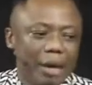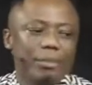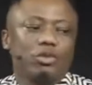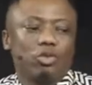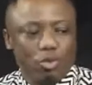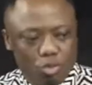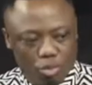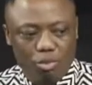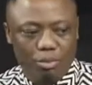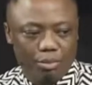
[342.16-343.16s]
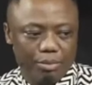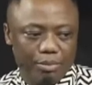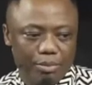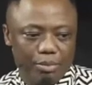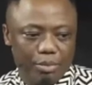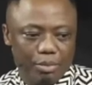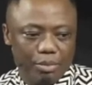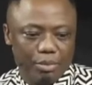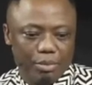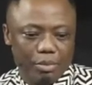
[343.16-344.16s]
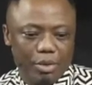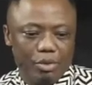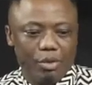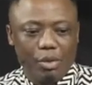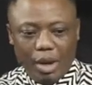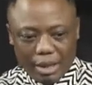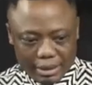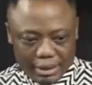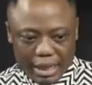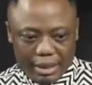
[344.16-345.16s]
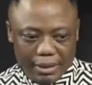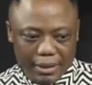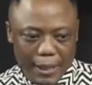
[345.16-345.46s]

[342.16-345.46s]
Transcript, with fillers: coming to you. So you understand.